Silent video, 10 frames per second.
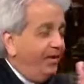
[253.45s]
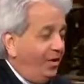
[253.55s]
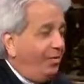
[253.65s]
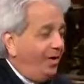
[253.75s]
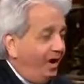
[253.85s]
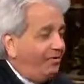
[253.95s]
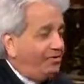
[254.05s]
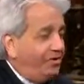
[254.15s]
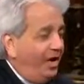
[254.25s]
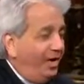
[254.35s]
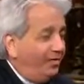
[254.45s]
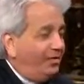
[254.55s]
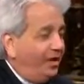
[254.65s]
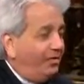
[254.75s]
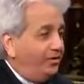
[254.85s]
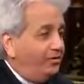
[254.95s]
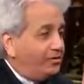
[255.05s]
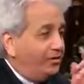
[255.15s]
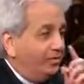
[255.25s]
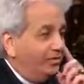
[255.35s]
I know, but how did God use you?